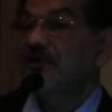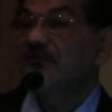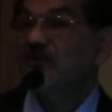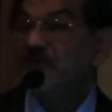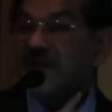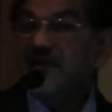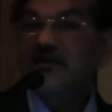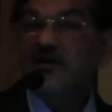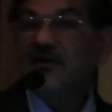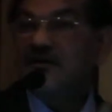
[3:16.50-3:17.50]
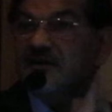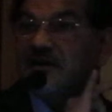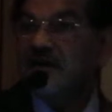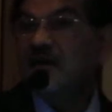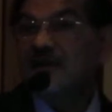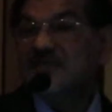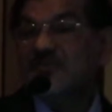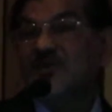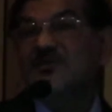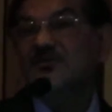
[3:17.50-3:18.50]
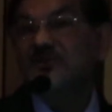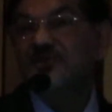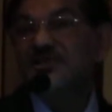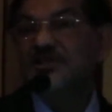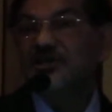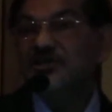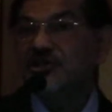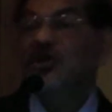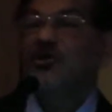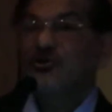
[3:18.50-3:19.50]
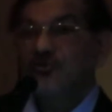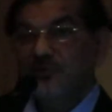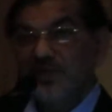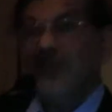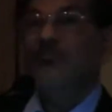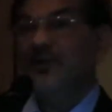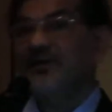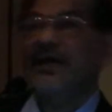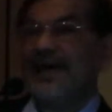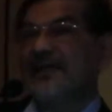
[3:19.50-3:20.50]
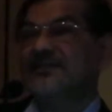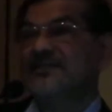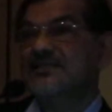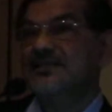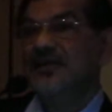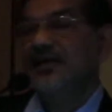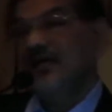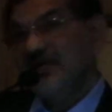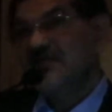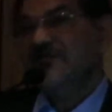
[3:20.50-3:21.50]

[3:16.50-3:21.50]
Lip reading: from ignorant and irresponsible research to deliberate acts is